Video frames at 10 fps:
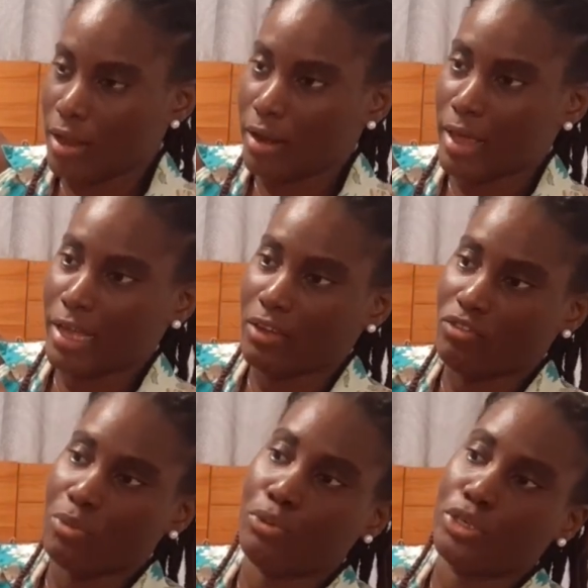Like if
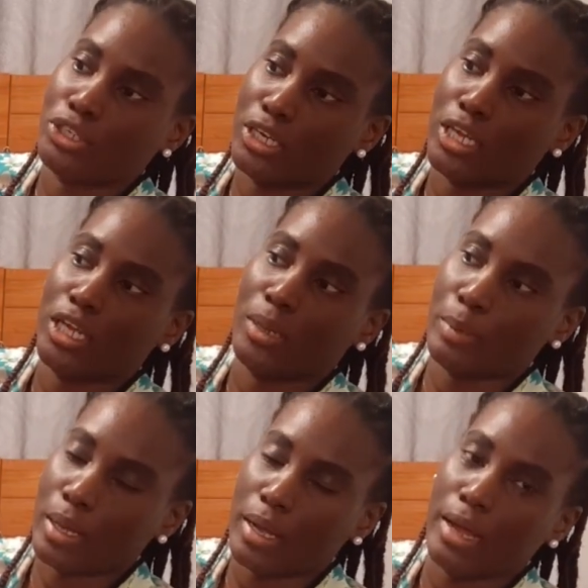you print your
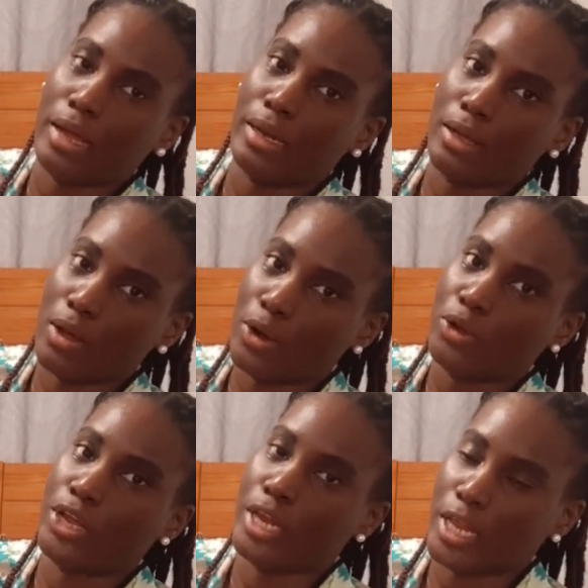name and cut
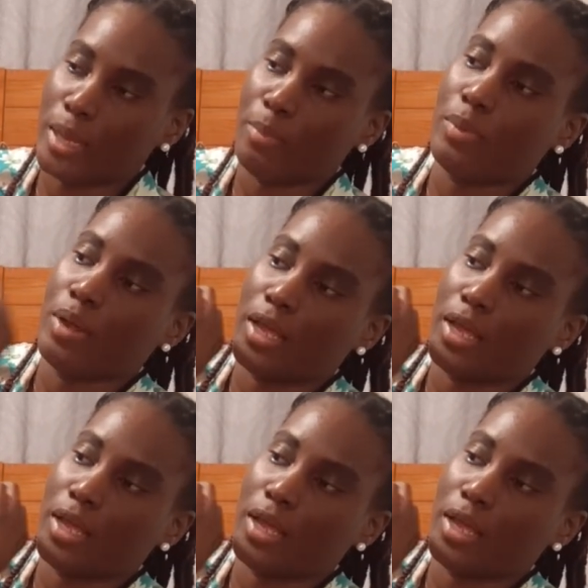out your name